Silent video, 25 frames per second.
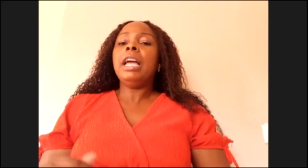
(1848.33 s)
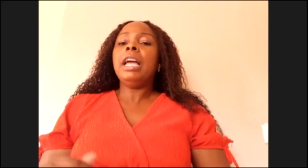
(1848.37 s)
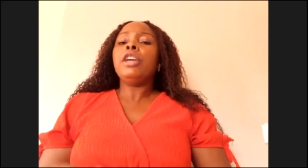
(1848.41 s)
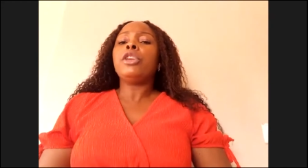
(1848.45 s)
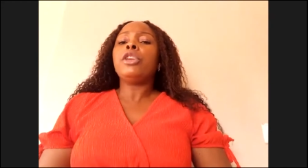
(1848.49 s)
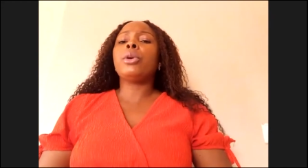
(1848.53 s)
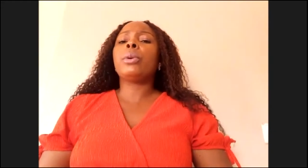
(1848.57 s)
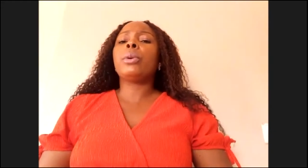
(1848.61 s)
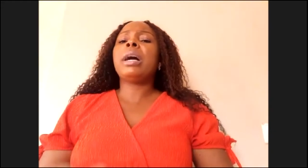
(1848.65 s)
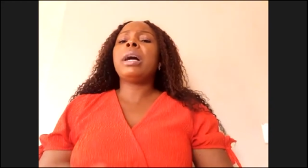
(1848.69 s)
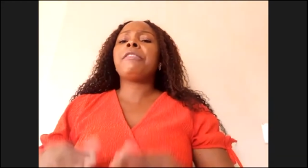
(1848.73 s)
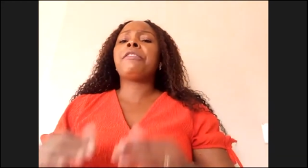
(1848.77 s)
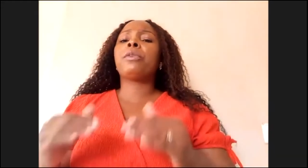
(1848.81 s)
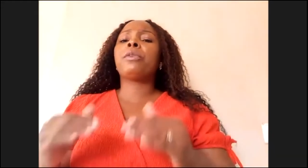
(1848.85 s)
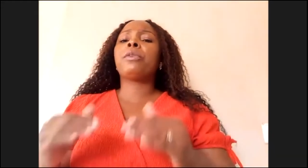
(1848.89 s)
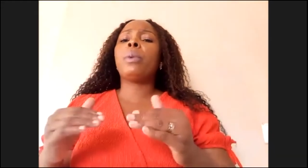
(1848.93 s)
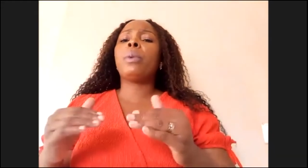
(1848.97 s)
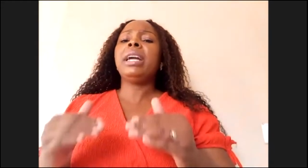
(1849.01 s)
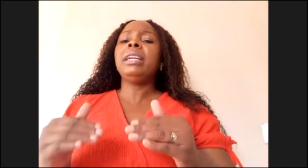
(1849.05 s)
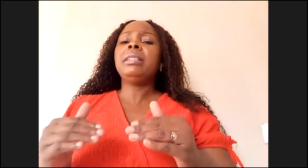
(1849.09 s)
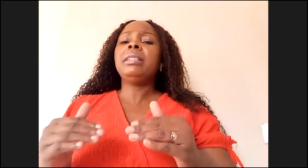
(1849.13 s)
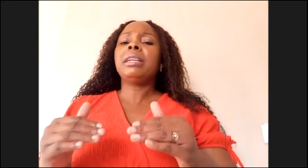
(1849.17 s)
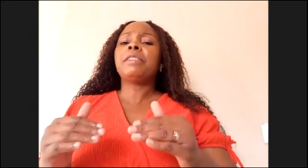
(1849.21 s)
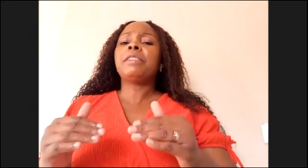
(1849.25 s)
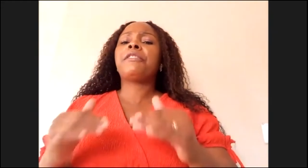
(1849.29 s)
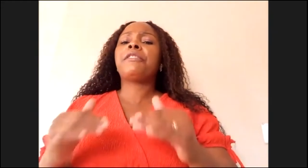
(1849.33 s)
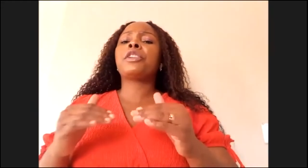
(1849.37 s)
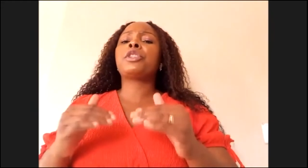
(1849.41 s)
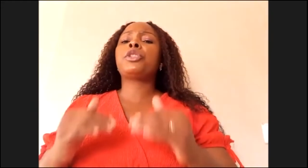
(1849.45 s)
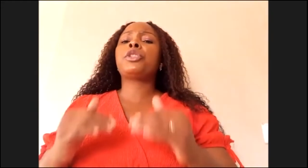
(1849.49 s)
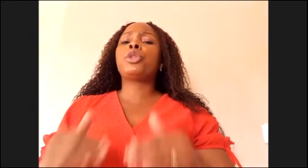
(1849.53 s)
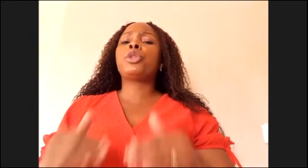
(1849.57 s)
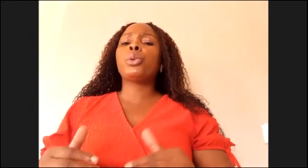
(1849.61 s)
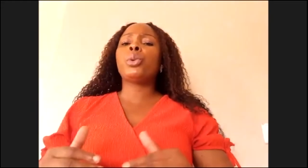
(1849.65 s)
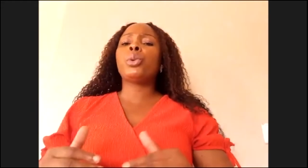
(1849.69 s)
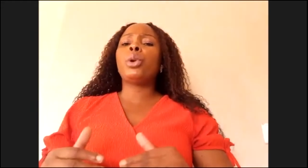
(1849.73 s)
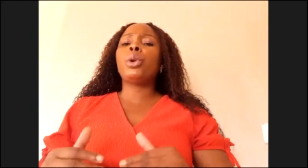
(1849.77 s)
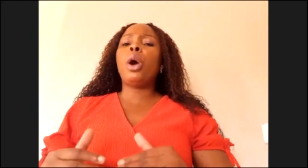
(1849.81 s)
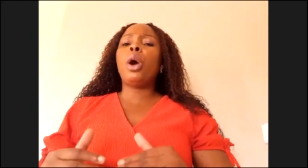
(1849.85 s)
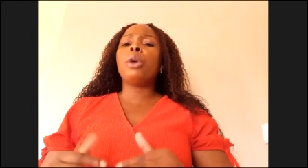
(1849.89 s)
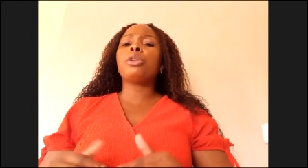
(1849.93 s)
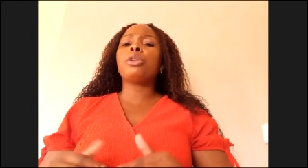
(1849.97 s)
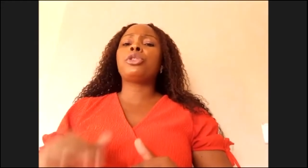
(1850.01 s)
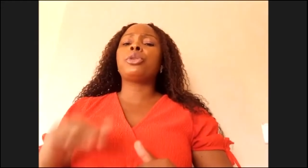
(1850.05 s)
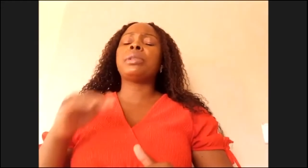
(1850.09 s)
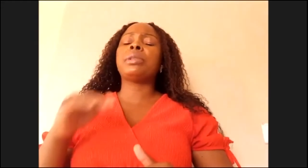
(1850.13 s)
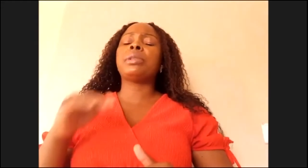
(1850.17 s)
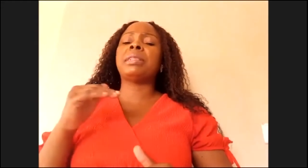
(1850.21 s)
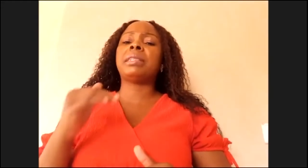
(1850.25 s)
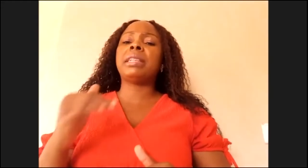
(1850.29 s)
You have waited for too long
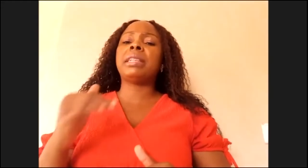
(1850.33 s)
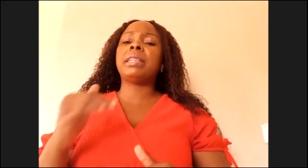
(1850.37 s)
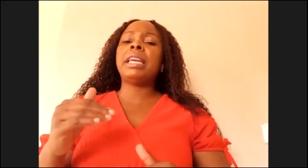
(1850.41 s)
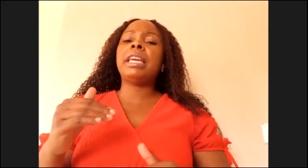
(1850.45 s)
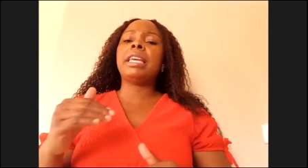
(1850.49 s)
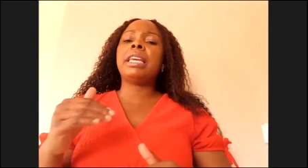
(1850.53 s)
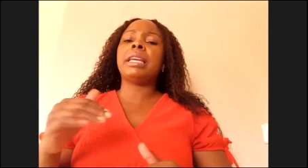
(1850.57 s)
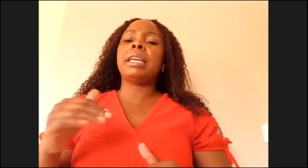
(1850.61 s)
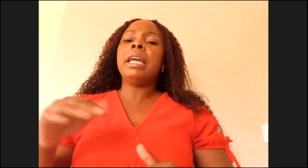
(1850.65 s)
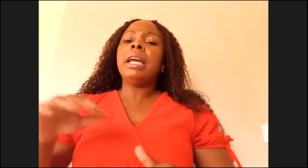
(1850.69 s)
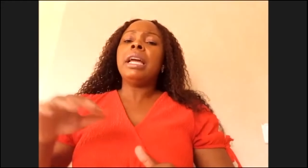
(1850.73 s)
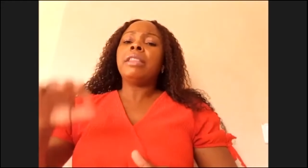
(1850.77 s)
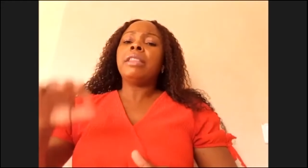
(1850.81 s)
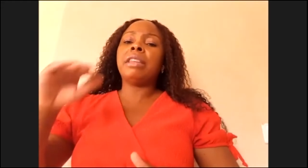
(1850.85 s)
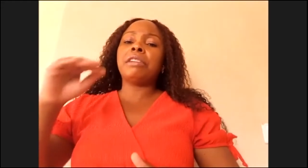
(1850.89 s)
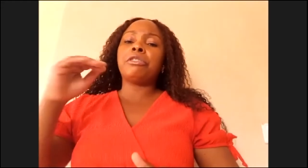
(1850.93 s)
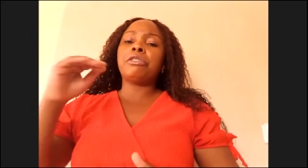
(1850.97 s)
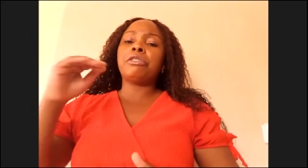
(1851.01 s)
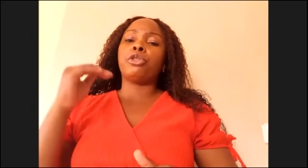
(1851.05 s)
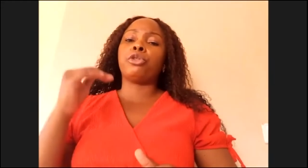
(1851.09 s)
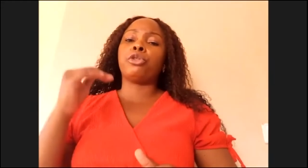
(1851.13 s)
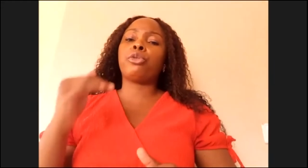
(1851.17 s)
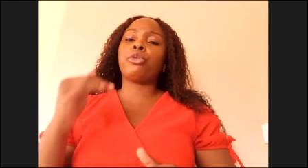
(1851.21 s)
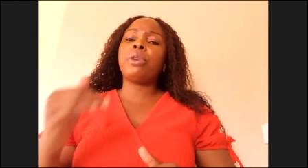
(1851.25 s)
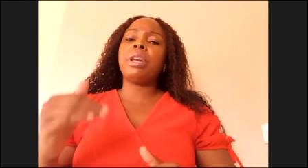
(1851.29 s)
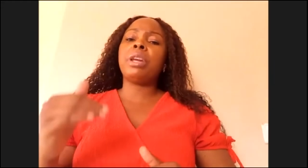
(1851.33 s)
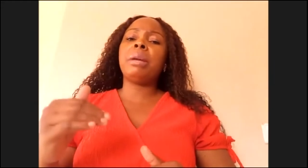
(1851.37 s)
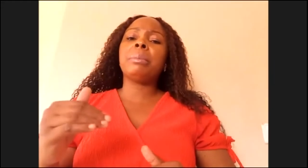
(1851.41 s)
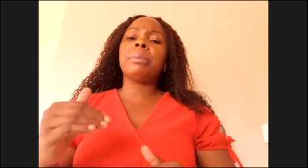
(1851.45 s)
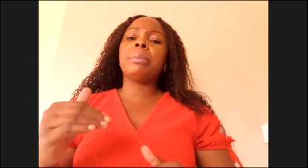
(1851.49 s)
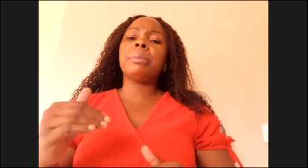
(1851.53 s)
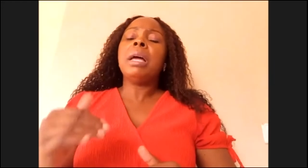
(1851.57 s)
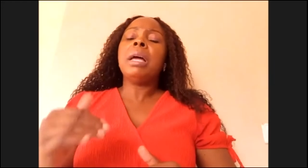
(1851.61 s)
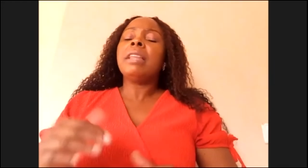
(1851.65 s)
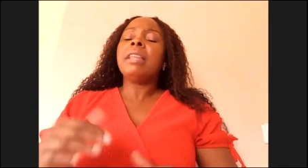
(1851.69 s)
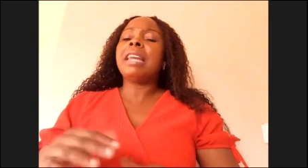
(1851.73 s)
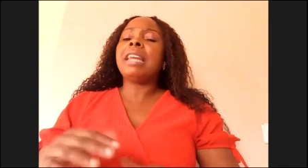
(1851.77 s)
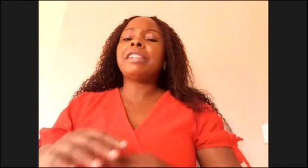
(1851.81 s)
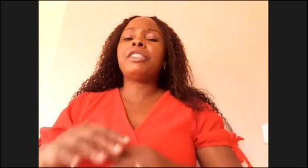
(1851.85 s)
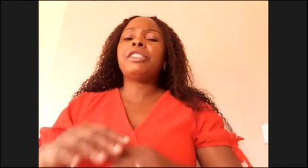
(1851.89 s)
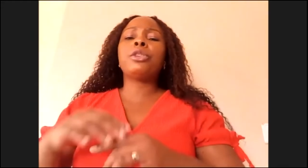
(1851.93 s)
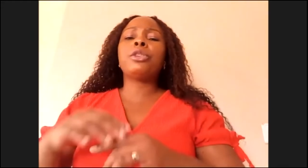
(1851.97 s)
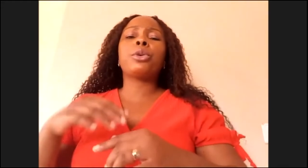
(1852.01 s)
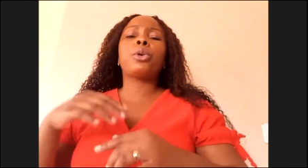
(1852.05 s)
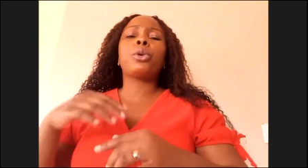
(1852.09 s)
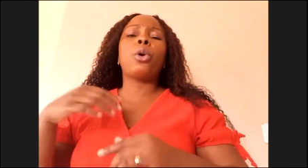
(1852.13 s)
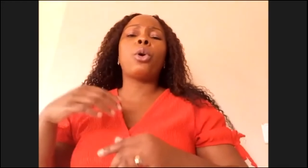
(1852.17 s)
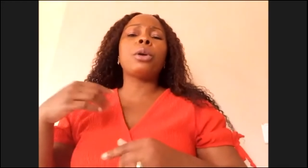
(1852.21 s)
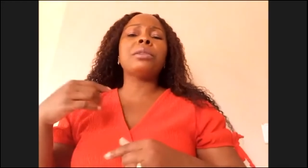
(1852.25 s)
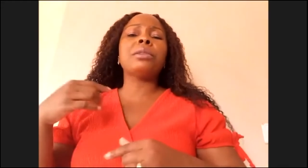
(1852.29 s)
to see the dream that
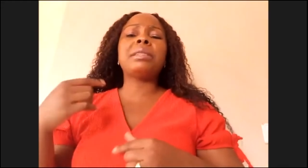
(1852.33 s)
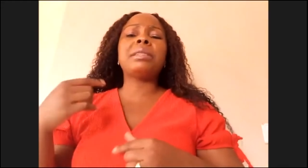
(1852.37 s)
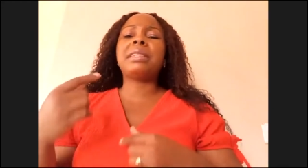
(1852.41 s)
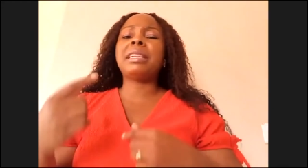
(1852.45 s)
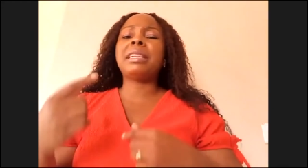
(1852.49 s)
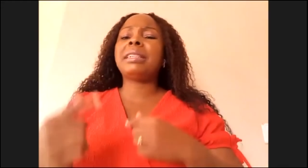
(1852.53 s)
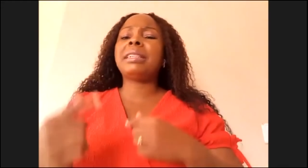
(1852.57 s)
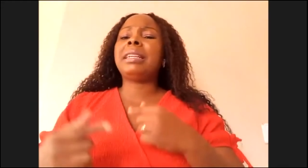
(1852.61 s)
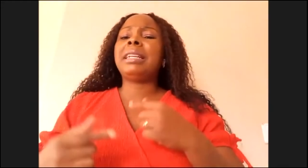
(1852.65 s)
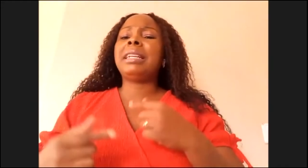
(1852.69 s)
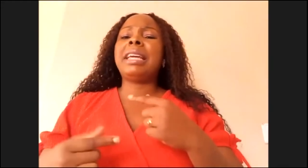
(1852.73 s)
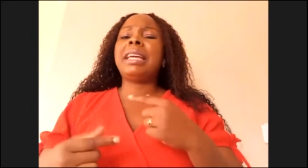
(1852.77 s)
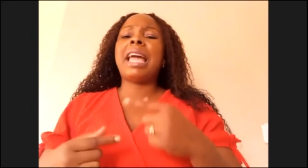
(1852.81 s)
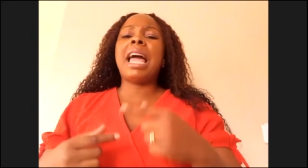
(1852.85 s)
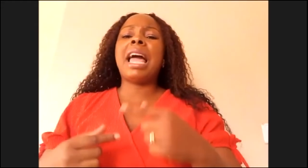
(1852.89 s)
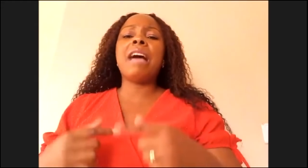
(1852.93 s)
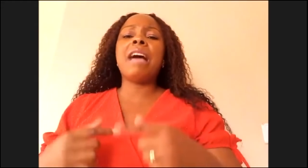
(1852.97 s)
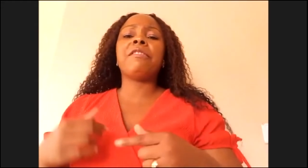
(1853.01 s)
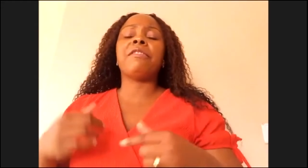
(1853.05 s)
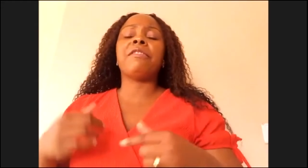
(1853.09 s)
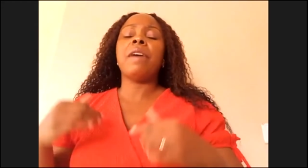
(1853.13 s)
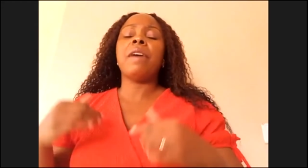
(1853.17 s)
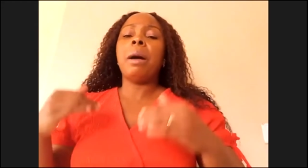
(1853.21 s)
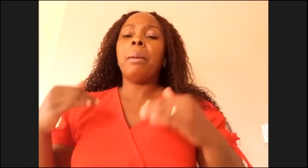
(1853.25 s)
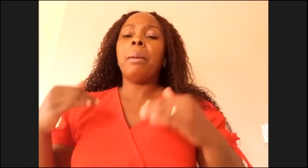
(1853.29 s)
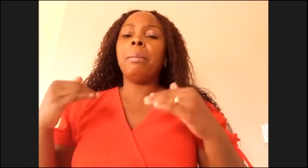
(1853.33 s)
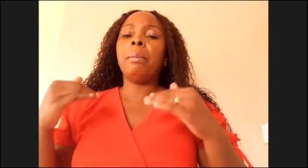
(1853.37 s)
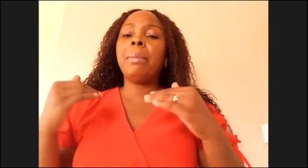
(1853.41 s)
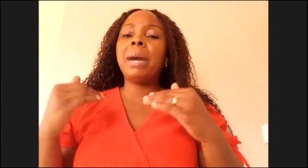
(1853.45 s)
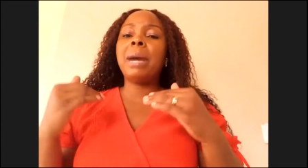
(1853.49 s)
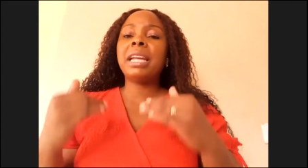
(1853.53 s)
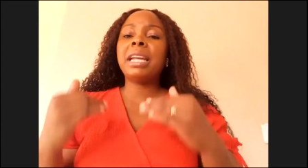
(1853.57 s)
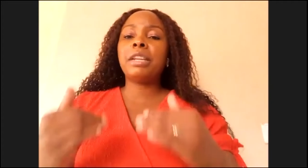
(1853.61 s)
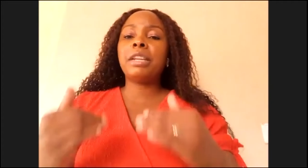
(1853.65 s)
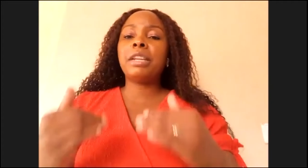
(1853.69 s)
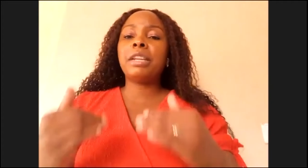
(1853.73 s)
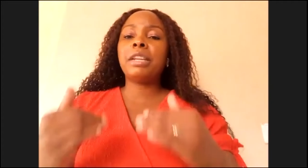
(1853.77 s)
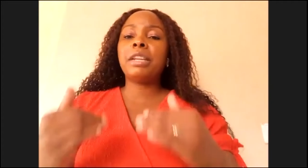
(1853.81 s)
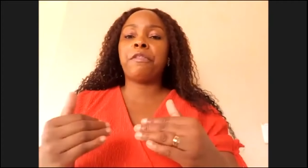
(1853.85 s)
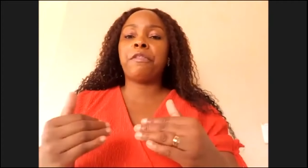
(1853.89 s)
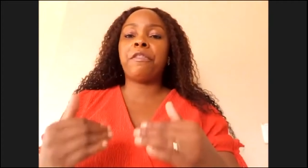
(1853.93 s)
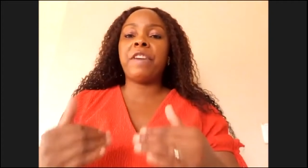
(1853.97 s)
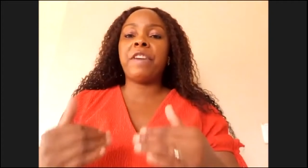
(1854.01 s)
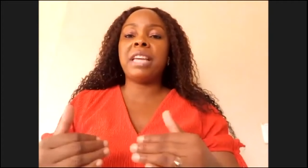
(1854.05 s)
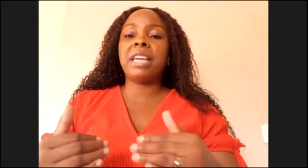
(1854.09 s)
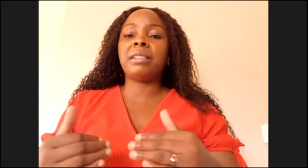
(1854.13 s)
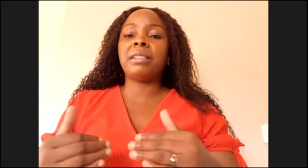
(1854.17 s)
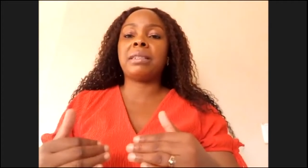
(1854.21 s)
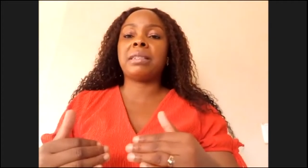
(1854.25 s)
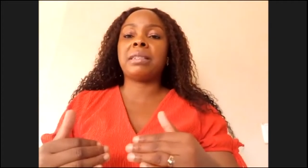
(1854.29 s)
you constantly have
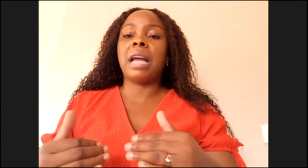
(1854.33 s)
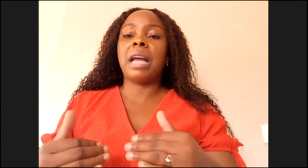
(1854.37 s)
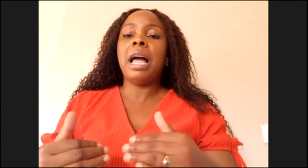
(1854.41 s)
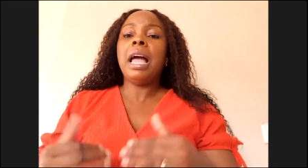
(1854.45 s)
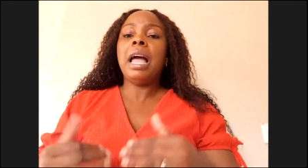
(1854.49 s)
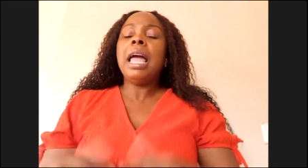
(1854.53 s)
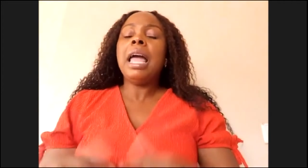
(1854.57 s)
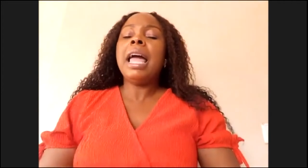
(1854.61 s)
manifest.